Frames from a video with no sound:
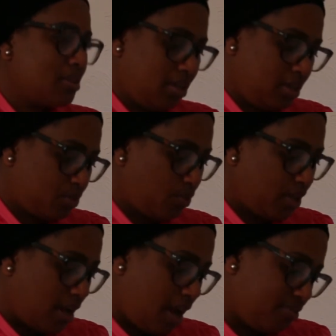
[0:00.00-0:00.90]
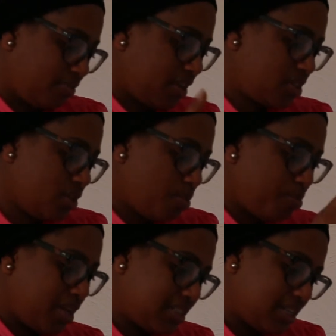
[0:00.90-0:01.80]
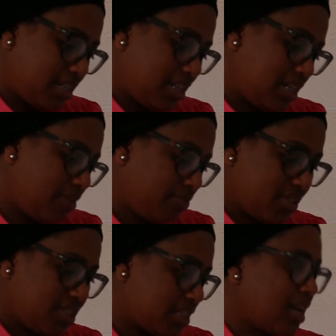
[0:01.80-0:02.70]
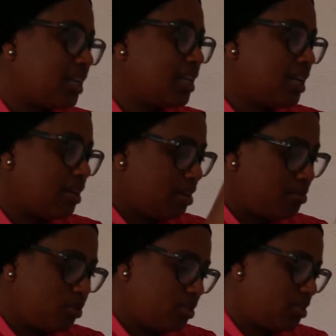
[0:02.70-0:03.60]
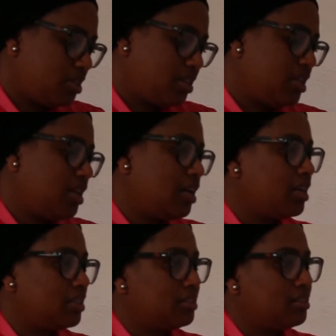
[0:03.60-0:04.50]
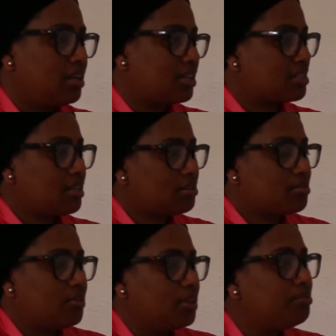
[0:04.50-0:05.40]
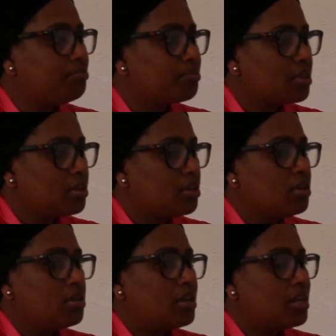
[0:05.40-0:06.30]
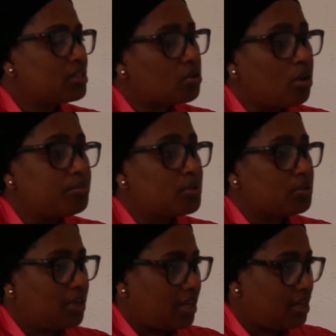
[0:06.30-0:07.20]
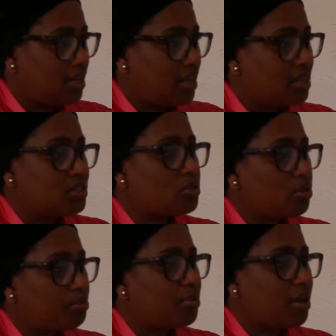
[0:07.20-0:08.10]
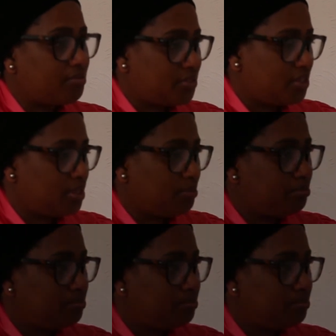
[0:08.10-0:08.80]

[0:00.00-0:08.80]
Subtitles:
It will affect you mentally, physically, emotionally, and etc. Let's come together and stop FGM.